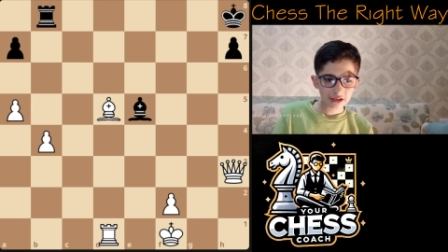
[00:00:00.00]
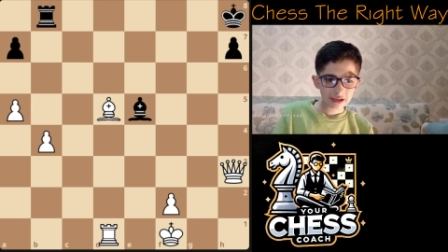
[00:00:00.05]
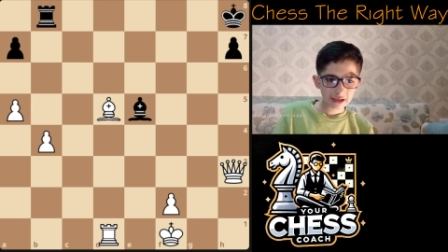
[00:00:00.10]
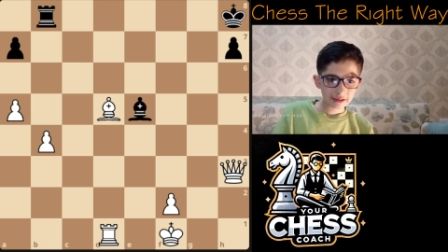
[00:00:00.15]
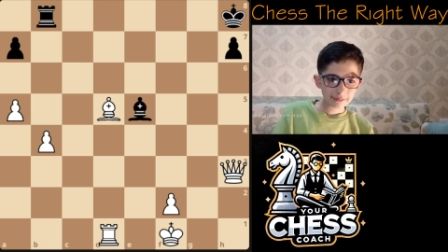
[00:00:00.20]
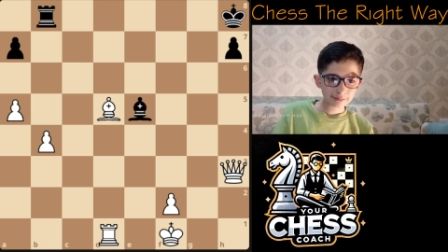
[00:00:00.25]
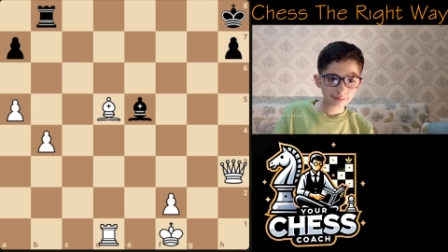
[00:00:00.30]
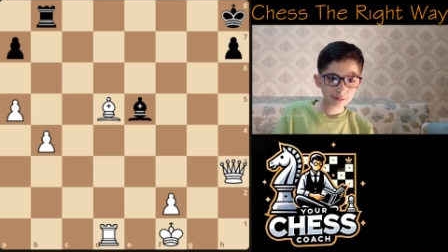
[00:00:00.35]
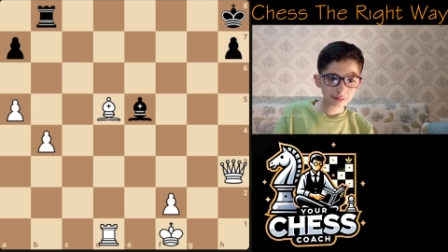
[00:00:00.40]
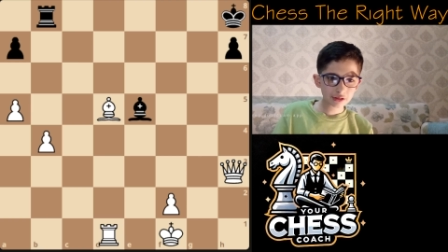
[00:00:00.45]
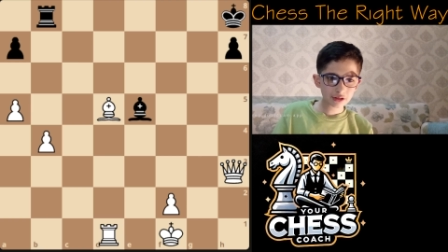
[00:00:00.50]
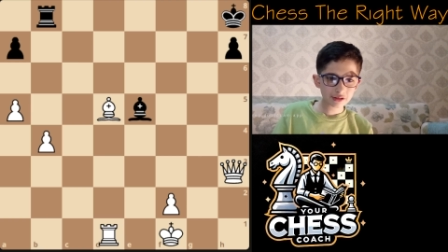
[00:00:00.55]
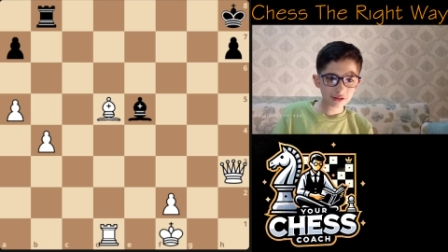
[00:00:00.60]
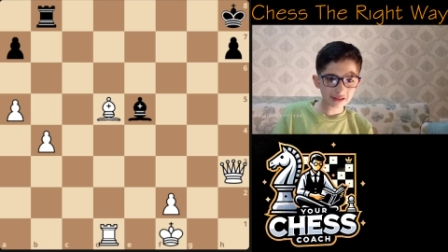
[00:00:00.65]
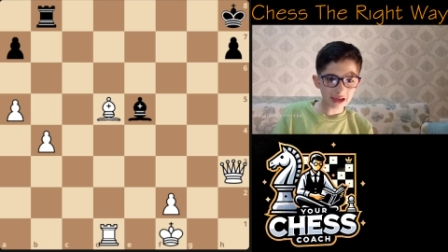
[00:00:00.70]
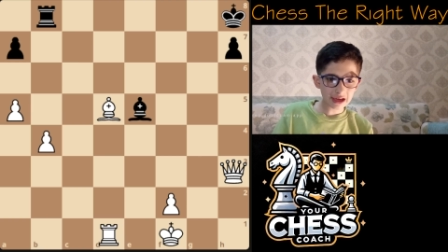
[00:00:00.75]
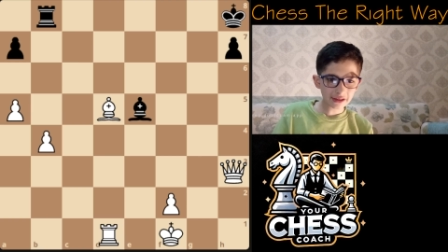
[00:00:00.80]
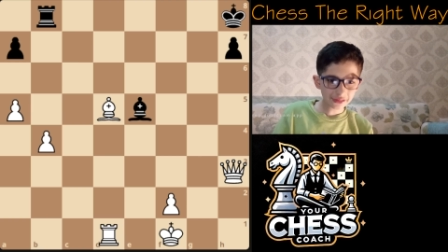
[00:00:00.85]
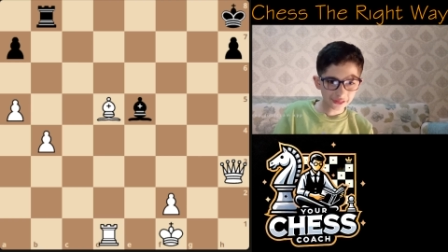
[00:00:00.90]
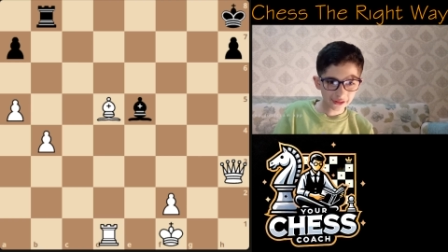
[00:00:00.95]
because
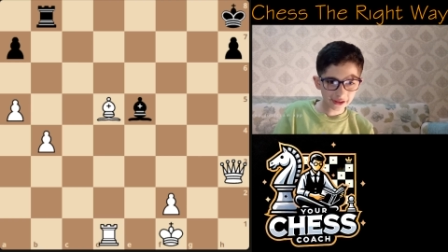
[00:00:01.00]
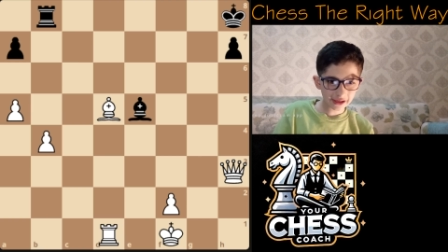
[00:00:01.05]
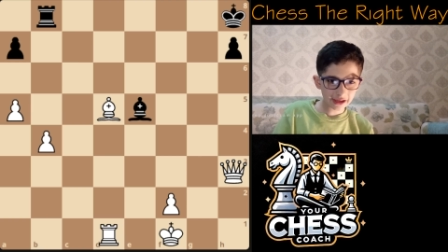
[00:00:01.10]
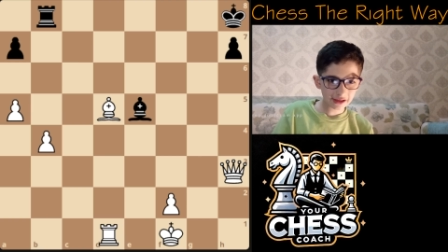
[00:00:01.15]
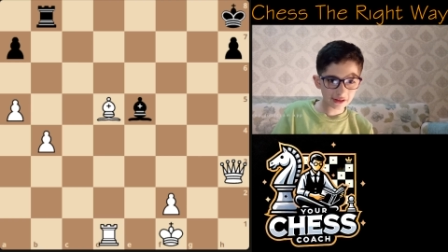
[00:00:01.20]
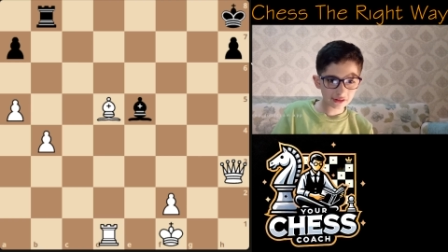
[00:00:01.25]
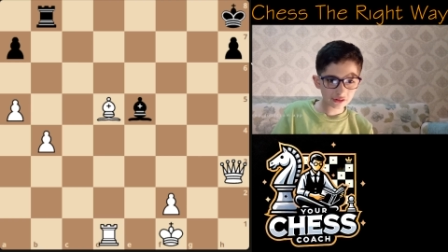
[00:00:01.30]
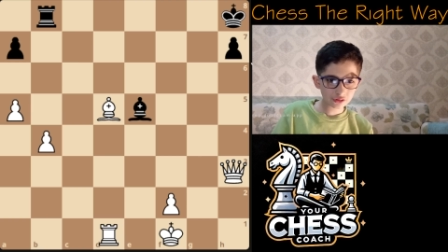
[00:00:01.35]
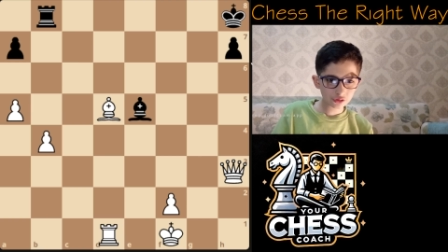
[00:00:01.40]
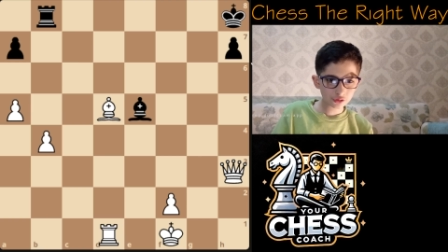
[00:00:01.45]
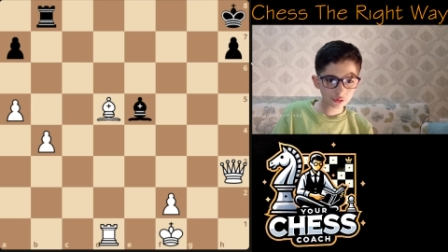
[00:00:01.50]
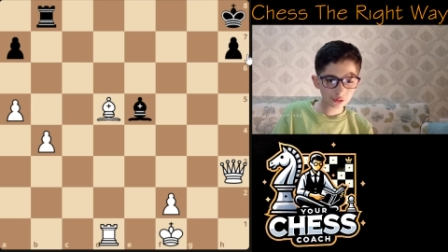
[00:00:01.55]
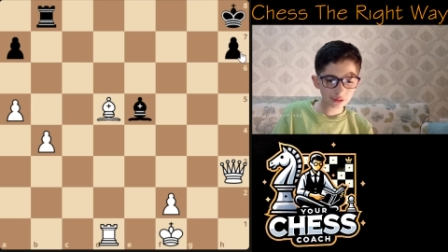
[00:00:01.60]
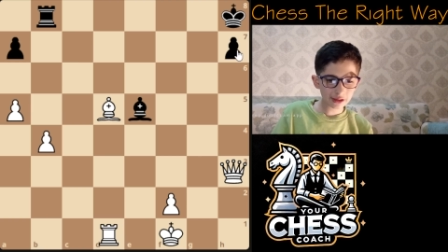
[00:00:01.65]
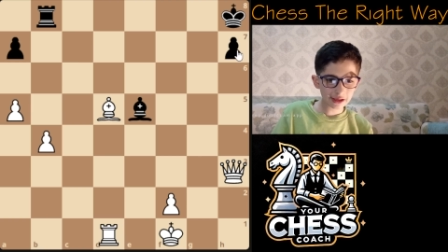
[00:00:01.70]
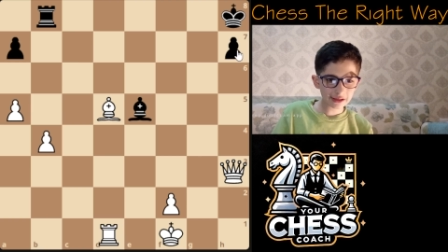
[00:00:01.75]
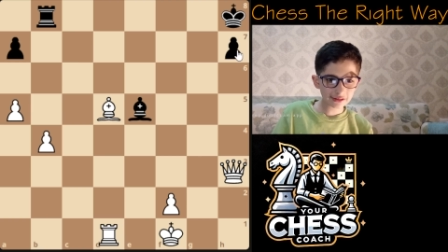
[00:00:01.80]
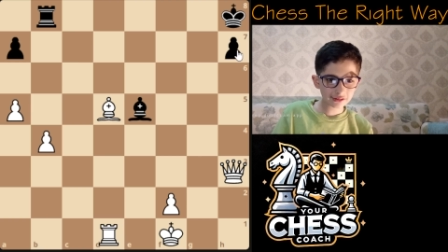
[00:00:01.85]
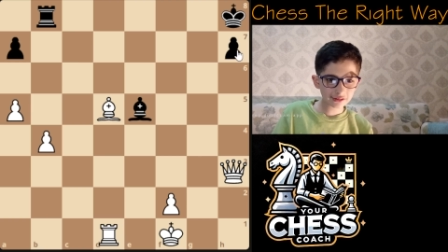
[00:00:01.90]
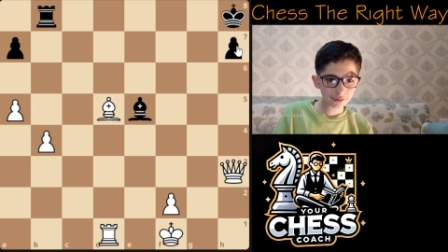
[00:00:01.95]
at the end you'll
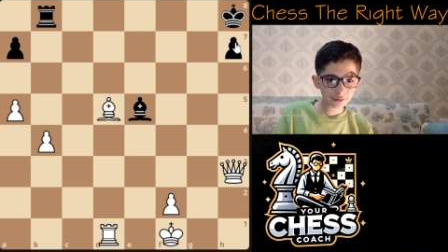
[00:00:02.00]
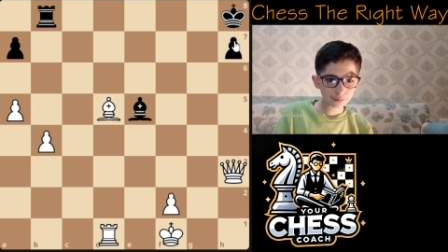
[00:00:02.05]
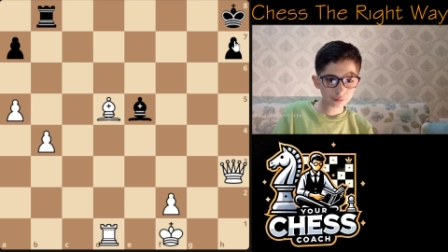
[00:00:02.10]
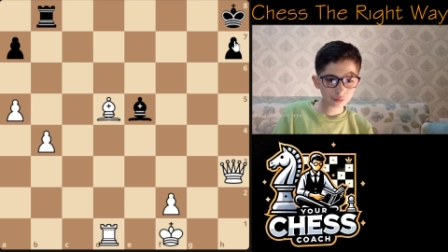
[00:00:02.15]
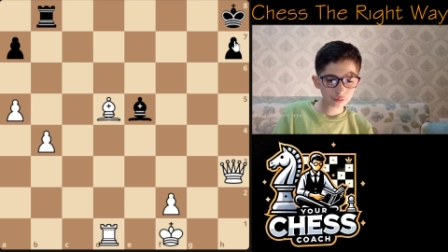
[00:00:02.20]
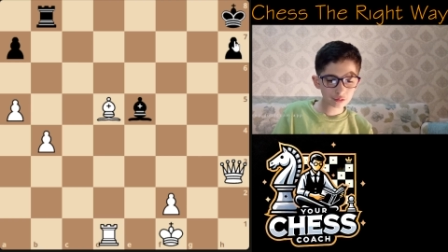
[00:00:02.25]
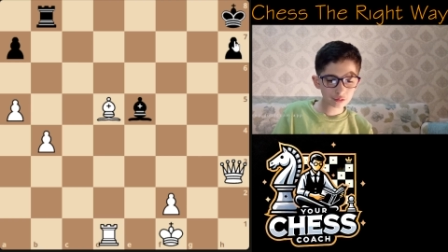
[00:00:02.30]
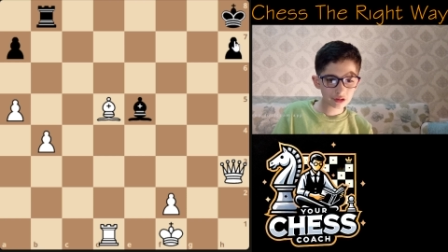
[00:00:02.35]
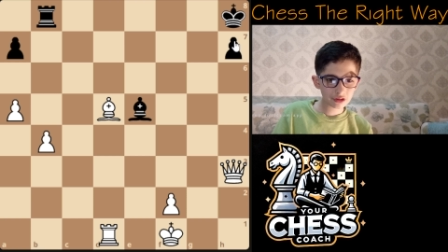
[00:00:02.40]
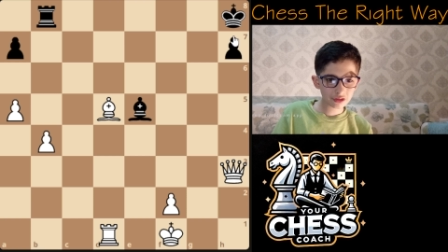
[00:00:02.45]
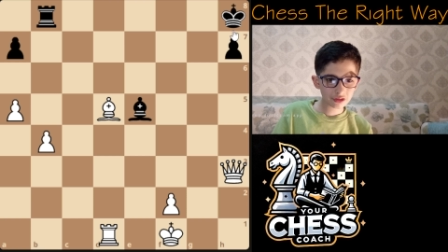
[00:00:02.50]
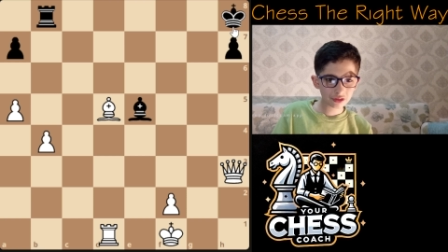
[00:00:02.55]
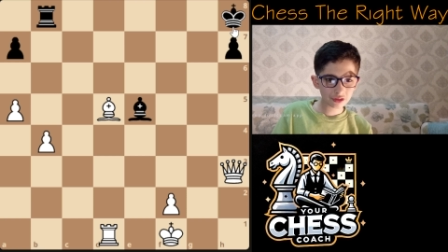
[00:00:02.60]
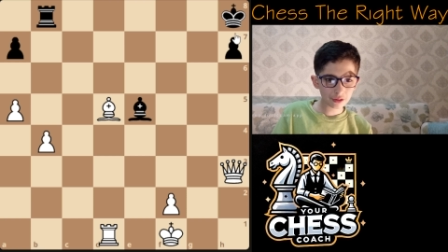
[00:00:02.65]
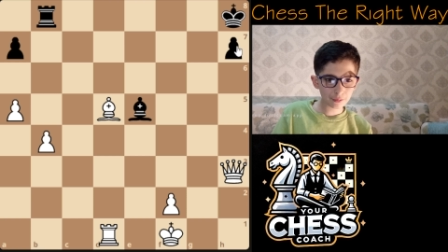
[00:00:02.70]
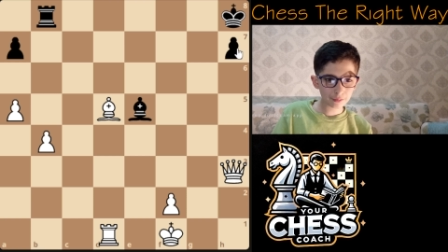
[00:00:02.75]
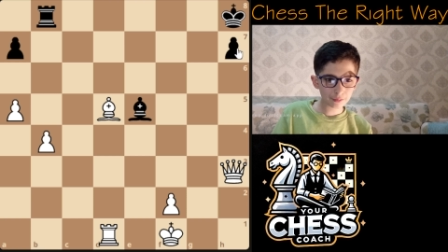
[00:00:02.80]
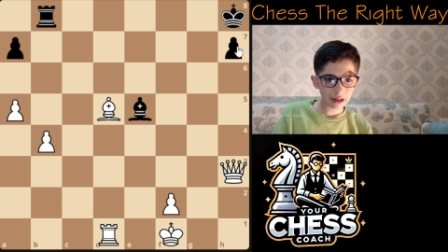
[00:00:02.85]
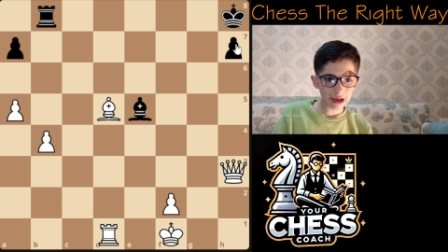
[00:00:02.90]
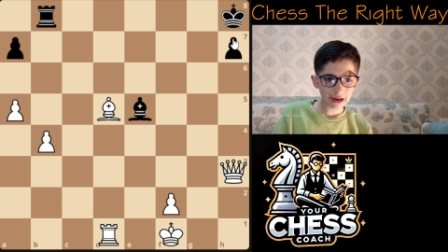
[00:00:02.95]
end up with
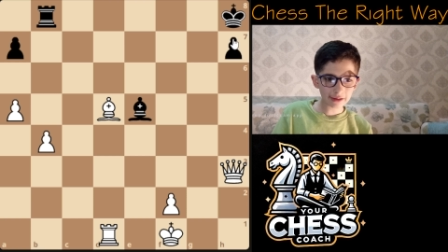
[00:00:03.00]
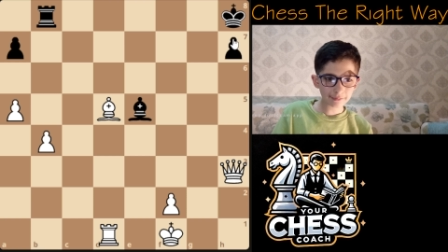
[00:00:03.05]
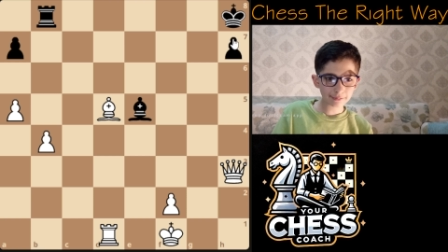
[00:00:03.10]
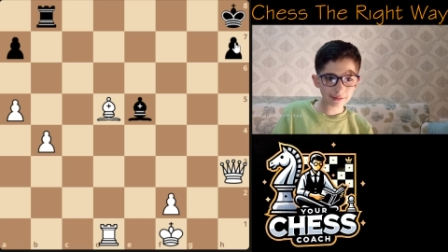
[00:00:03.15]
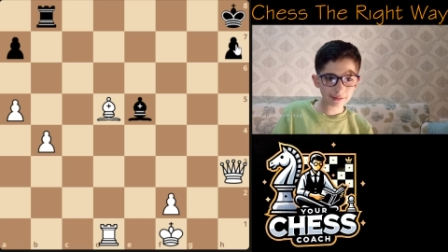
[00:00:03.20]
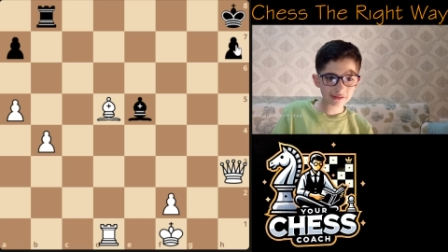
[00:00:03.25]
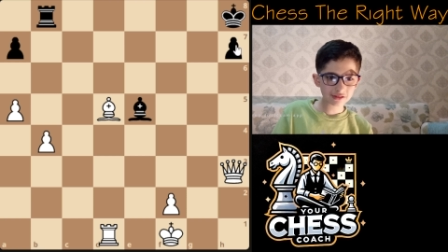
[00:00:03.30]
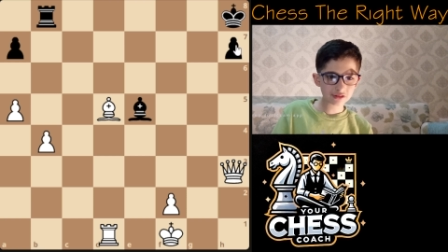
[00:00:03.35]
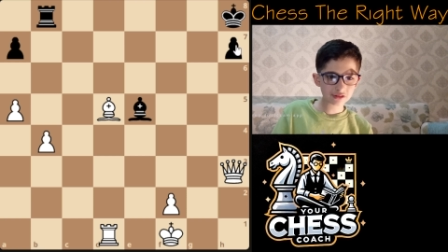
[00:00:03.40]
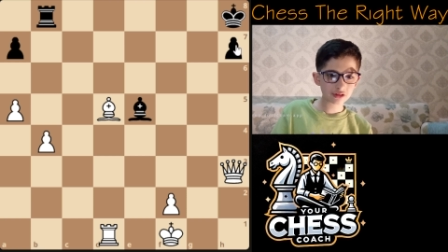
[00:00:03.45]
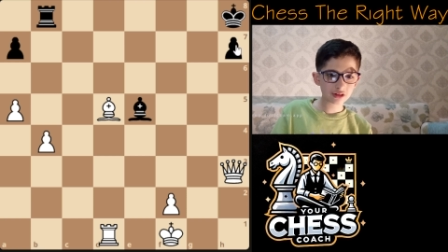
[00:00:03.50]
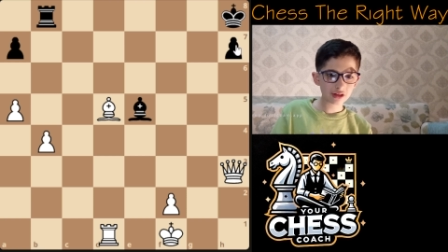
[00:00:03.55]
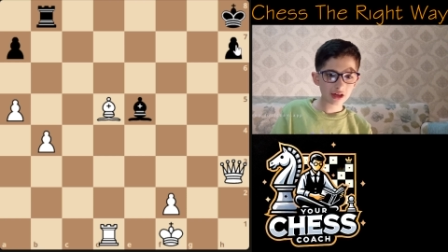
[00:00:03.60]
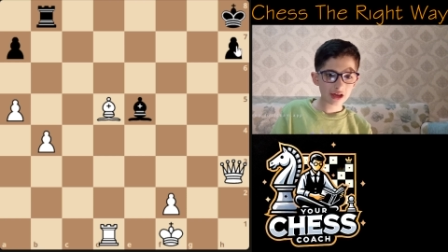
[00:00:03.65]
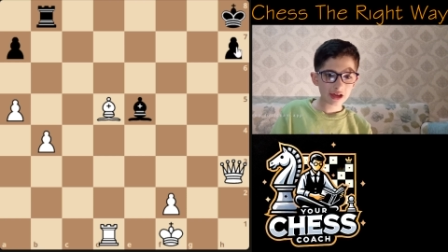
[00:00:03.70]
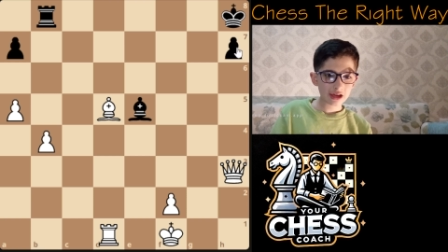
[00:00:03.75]
the black pieces.